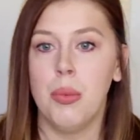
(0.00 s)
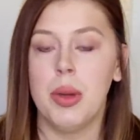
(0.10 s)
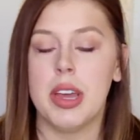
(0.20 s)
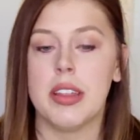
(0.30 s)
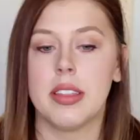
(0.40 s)

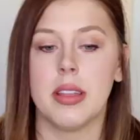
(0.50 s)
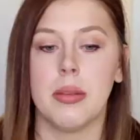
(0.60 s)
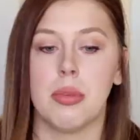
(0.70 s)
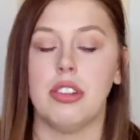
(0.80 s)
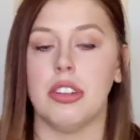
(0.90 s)
with
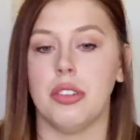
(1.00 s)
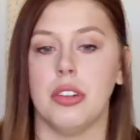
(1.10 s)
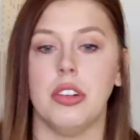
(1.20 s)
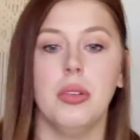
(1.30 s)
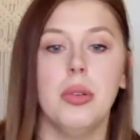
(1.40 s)

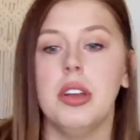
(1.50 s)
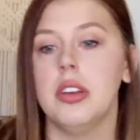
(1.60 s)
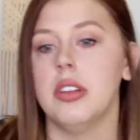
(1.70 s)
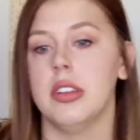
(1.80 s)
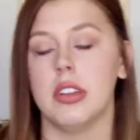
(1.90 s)
progesterone and
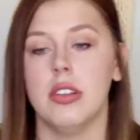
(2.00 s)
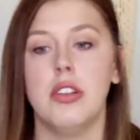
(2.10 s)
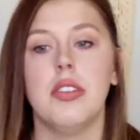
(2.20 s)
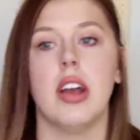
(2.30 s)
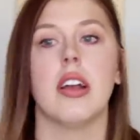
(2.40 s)
oil and the
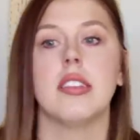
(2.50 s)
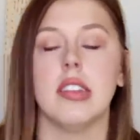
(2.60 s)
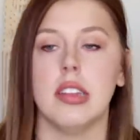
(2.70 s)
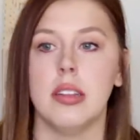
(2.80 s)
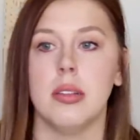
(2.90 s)
lovenox
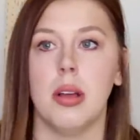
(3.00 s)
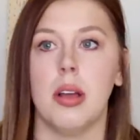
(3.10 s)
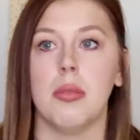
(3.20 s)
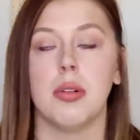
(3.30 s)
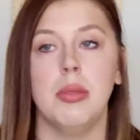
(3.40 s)
and
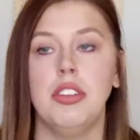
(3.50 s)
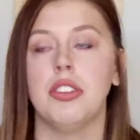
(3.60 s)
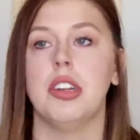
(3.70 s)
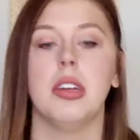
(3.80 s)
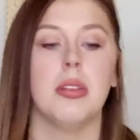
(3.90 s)
uh,
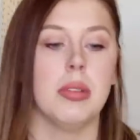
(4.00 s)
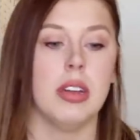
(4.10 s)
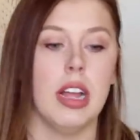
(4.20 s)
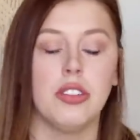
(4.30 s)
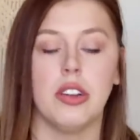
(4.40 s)
prometrium
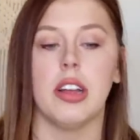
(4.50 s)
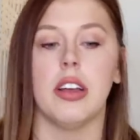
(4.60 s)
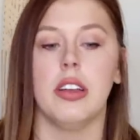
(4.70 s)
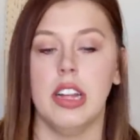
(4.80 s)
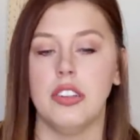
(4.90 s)
and
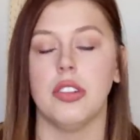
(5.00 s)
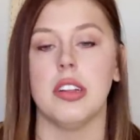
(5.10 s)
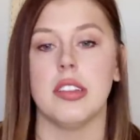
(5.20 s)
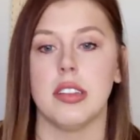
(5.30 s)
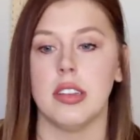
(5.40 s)
estradiol and
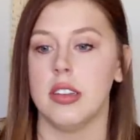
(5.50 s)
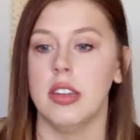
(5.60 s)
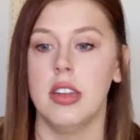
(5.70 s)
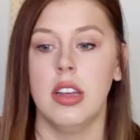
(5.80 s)
estrace and